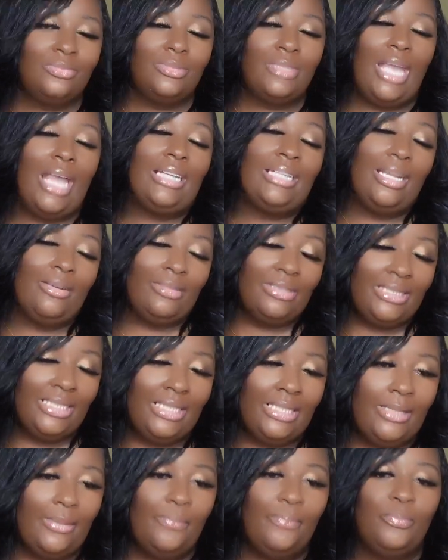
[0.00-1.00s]
I never
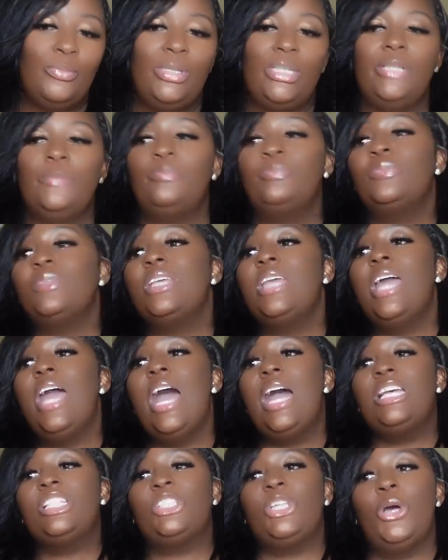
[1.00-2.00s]
did it. But
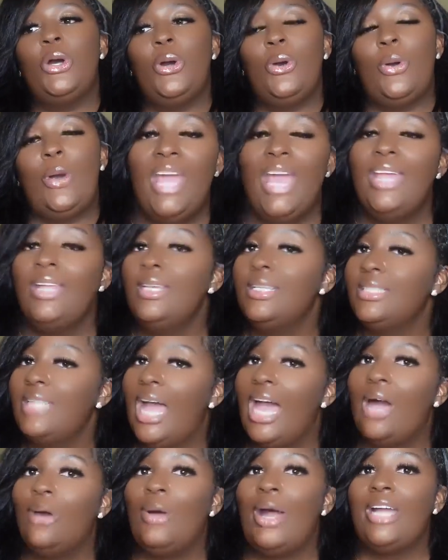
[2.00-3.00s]
so that is
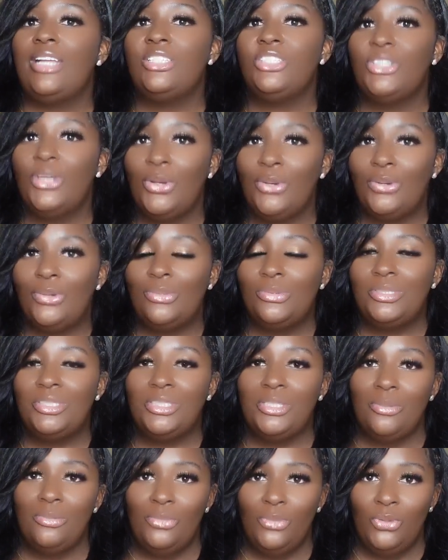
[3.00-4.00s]
how I chose
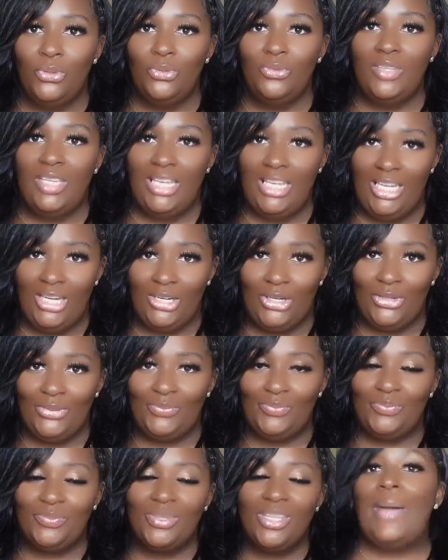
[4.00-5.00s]
to move
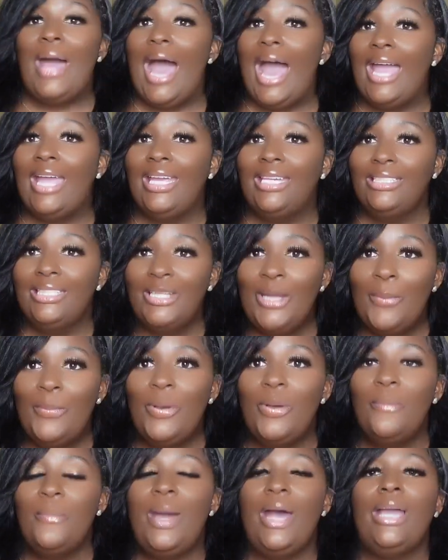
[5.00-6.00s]
here. I ended up
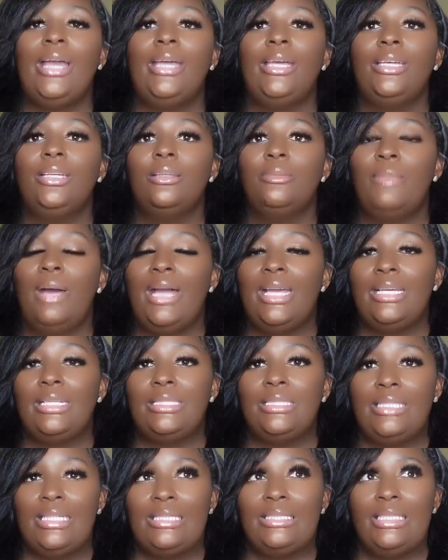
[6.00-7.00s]
putting my
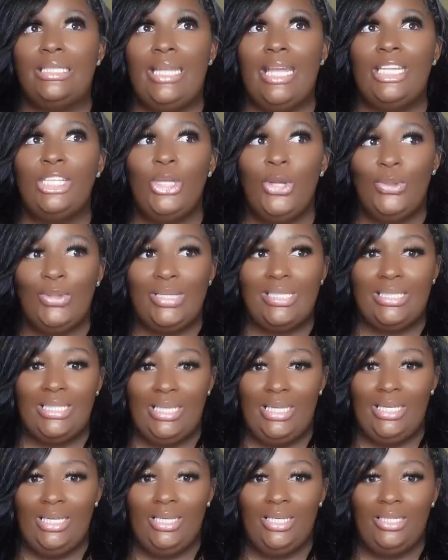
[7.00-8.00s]
60-day notice
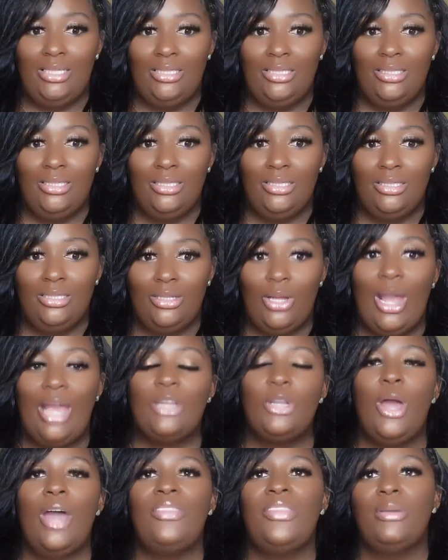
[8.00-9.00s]
in.
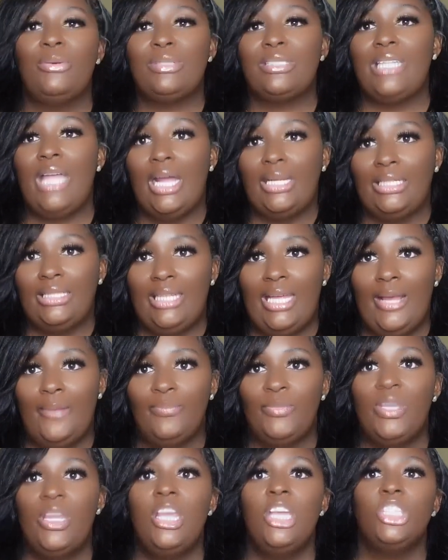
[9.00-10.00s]
I think it was 90-day.
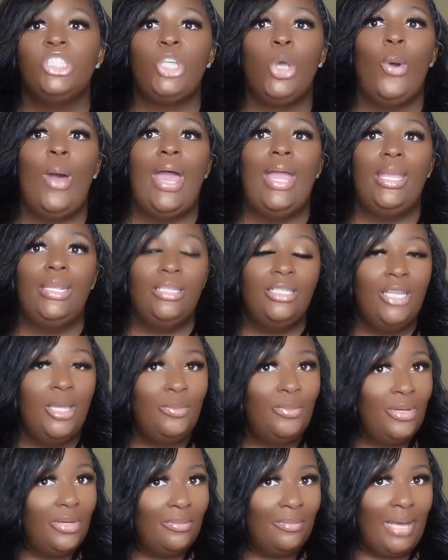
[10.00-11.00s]
So I ended
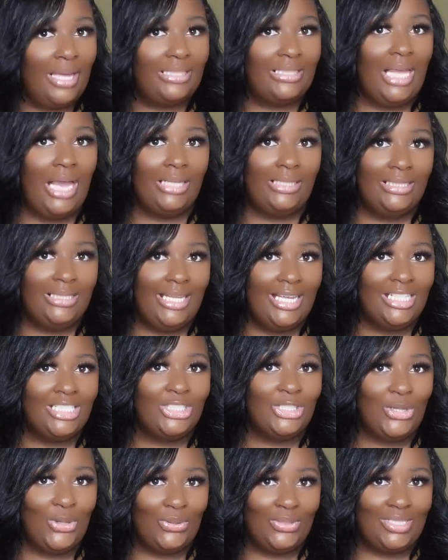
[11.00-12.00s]
up putting my 90
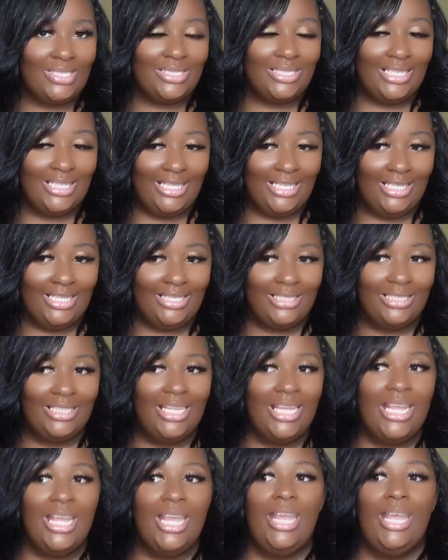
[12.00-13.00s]
days notice in,
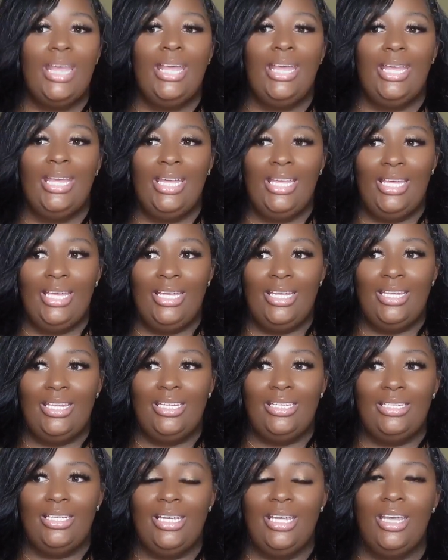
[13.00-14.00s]

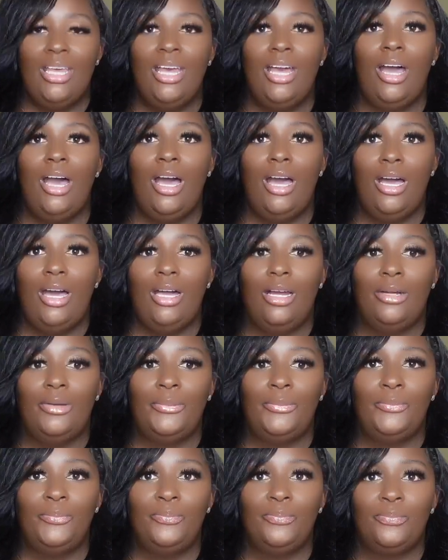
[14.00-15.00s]
and
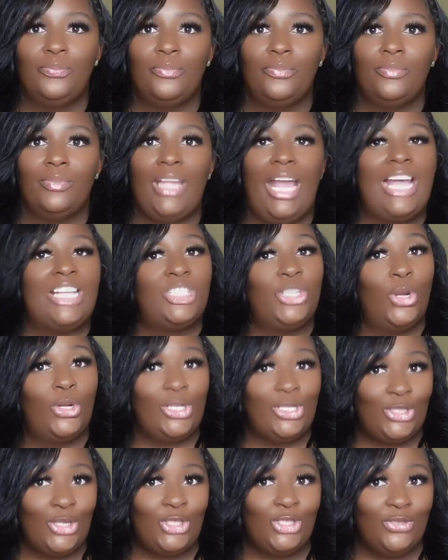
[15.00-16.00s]
I
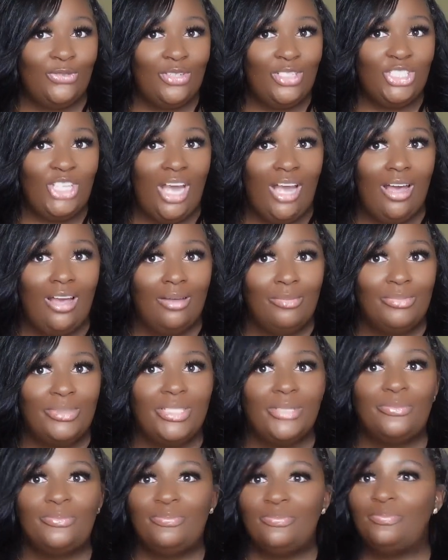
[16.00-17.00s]
started searching for
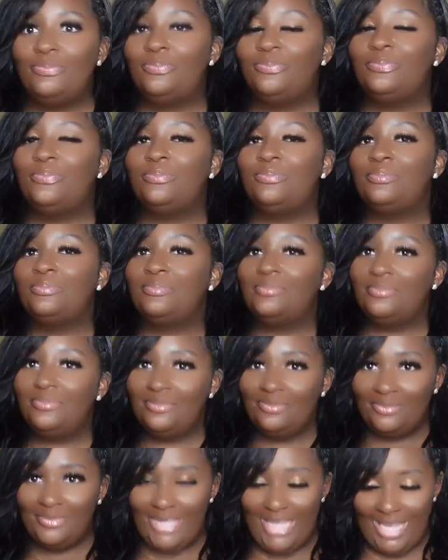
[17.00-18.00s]
jobs.
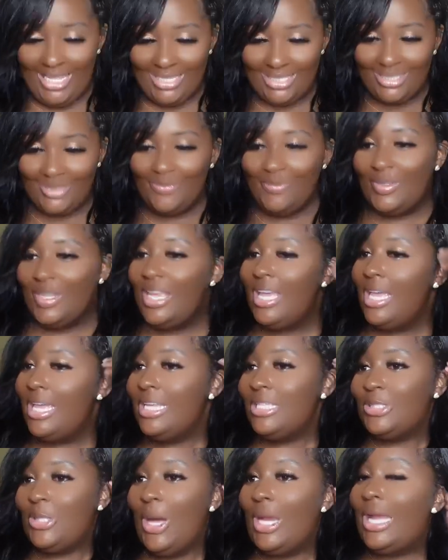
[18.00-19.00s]
Yes.
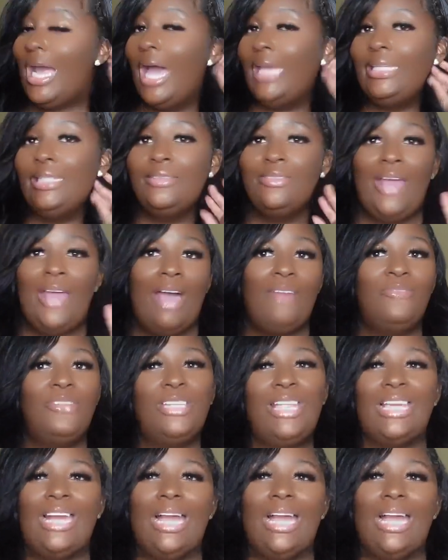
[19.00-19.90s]
So I feel like